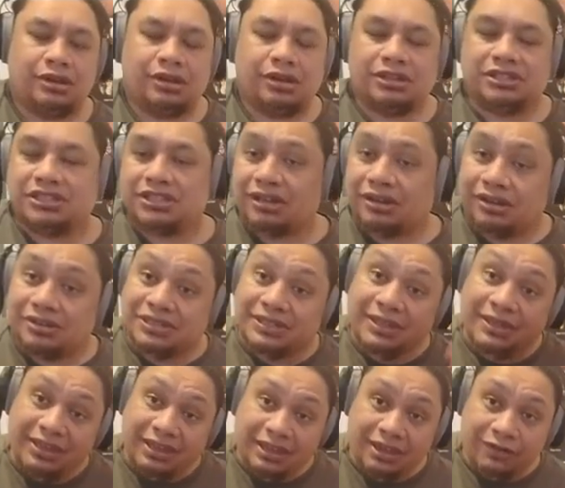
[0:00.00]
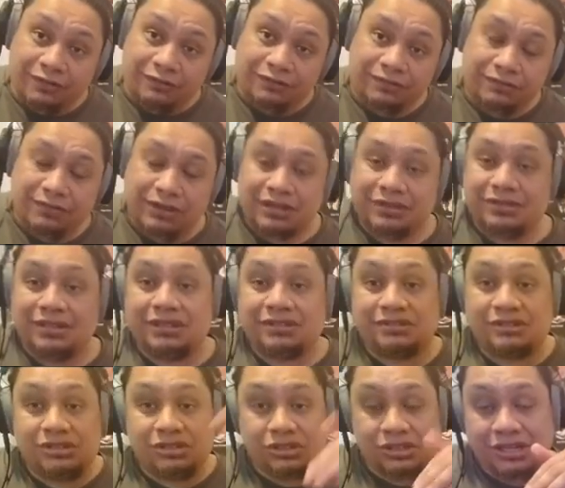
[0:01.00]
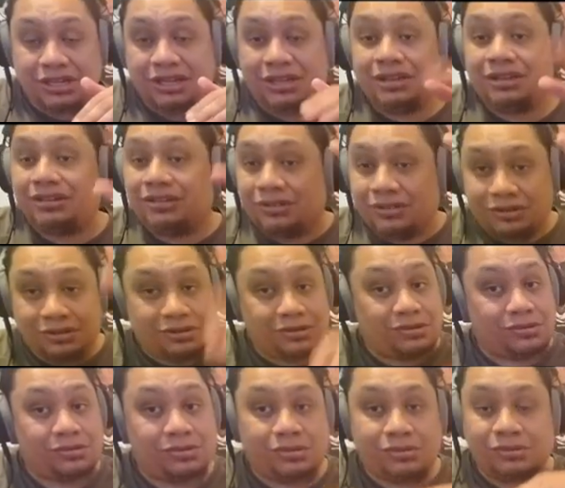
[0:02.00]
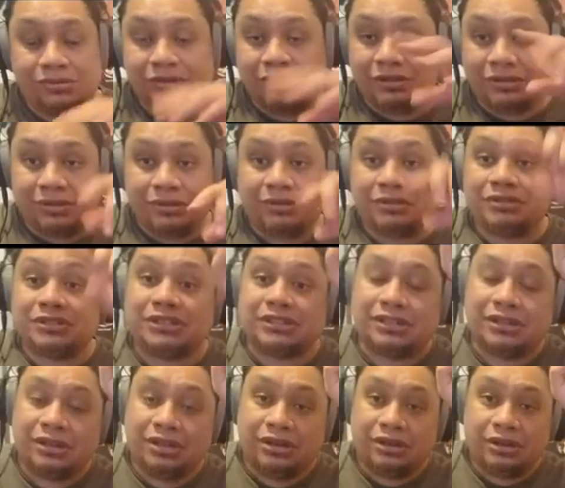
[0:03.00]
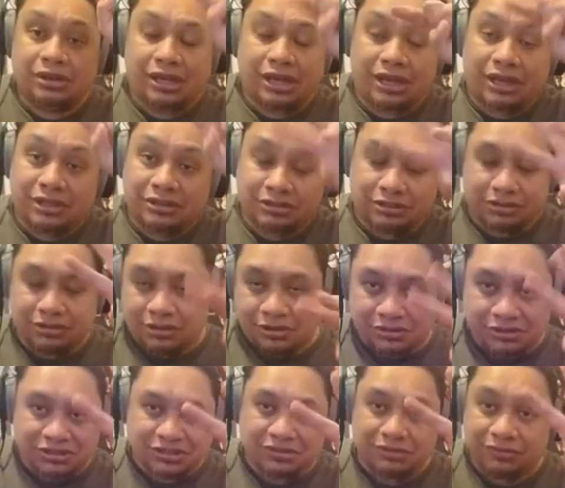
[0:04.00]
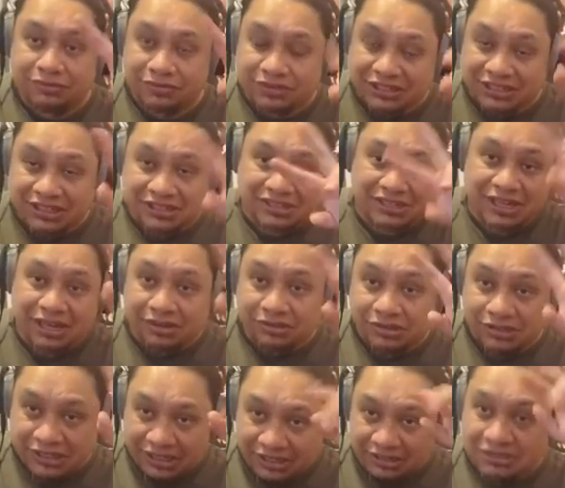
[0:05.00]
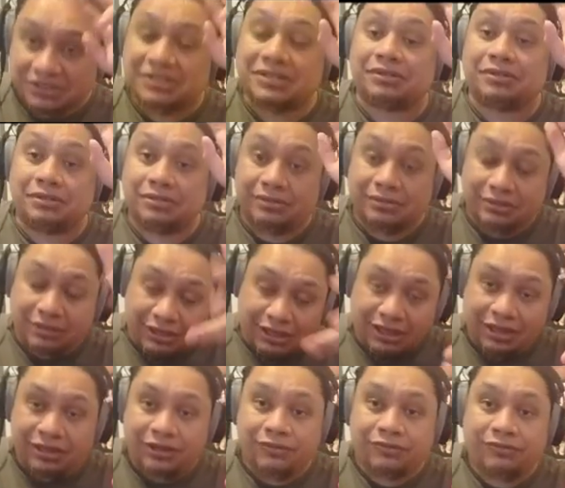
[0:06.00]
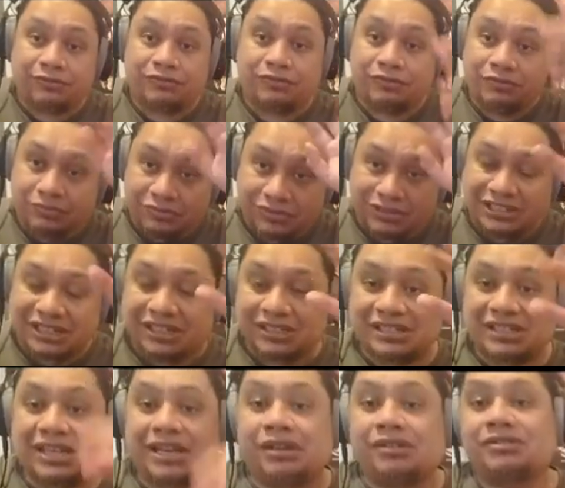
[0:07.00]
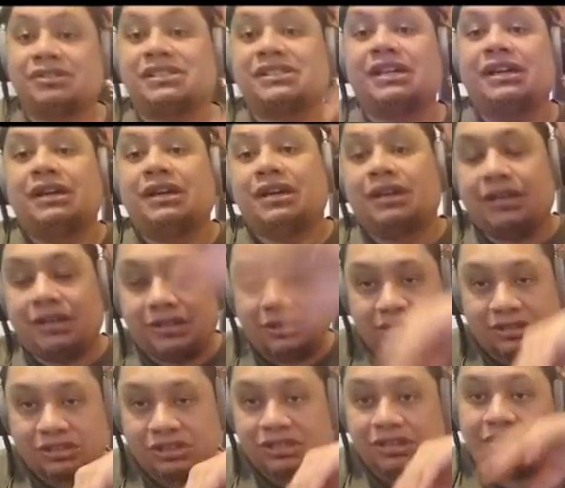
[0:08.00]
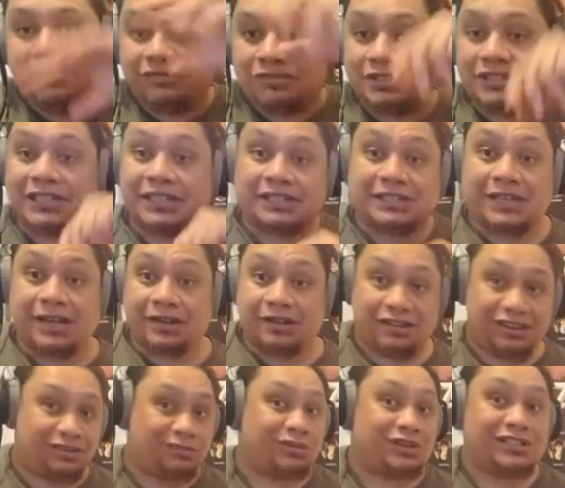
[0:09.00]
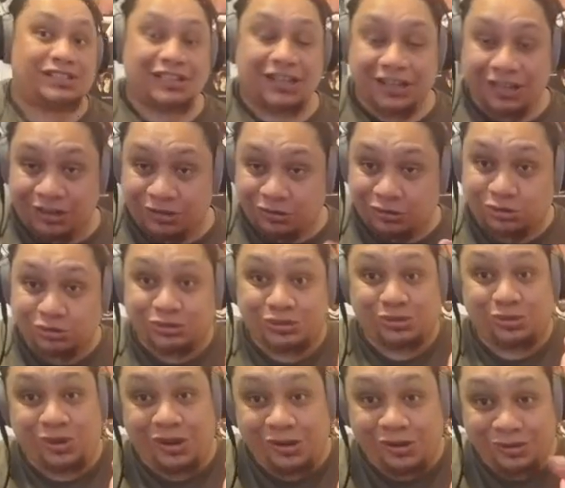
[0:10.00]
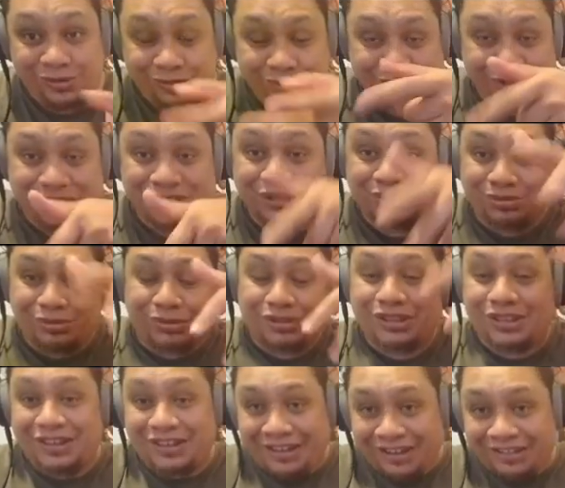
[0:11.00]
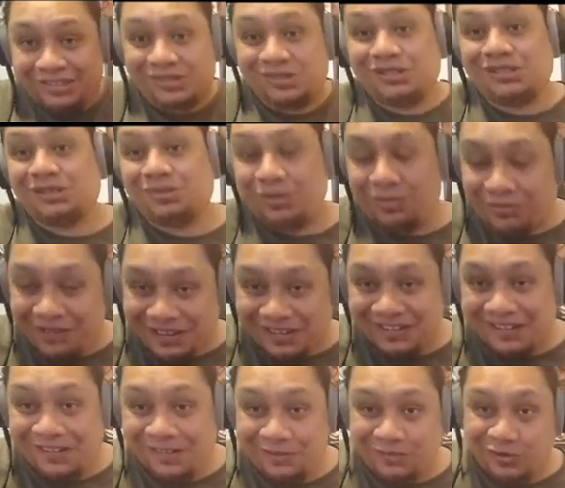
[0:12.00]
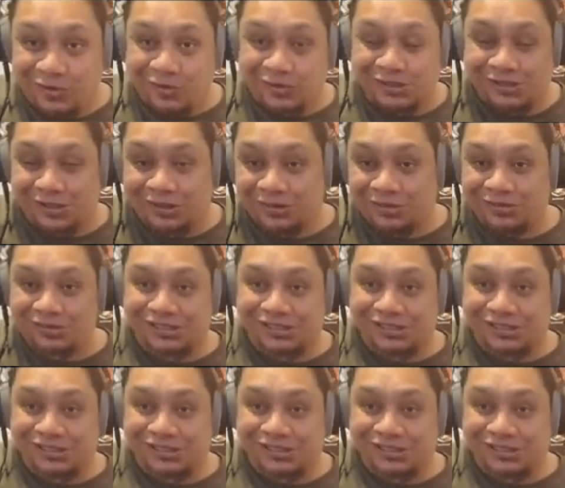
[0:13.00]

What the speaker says: So it goes to F and then to G. You're going to hold all of those 2 for 6 counts each. So the F for 6 counts, the G for 6 count, and what does that equal? 12, which is what the others were being held for in total.